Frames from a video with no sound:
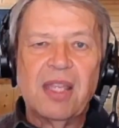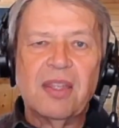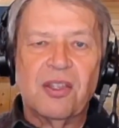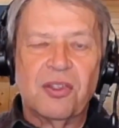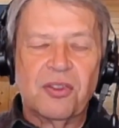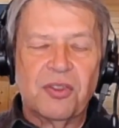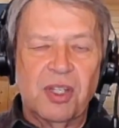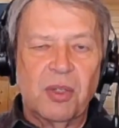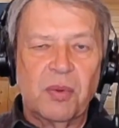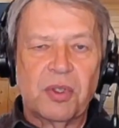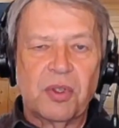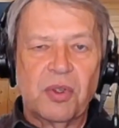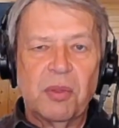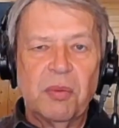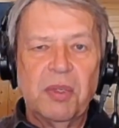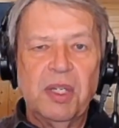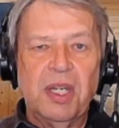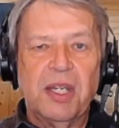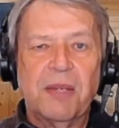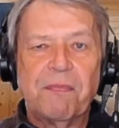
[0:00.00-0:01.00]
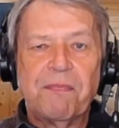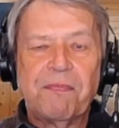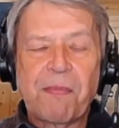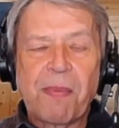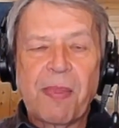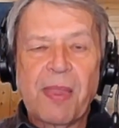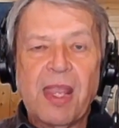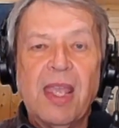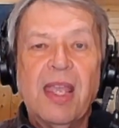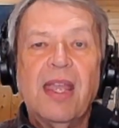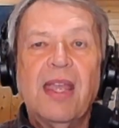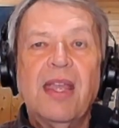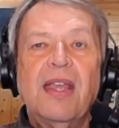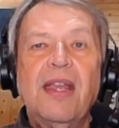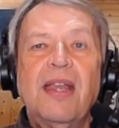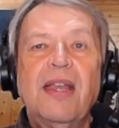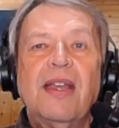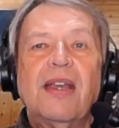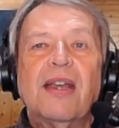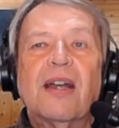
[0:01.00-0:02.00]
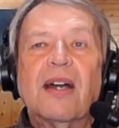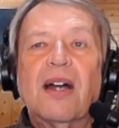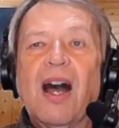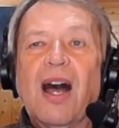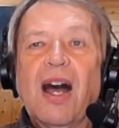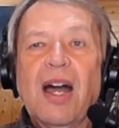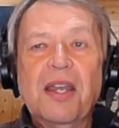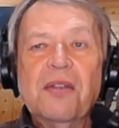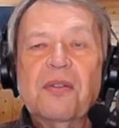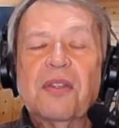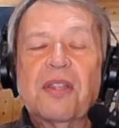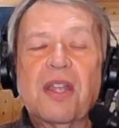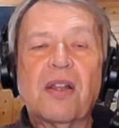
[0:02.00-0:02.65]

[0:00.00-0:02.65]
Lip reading: I do that all the time. I think everybody does.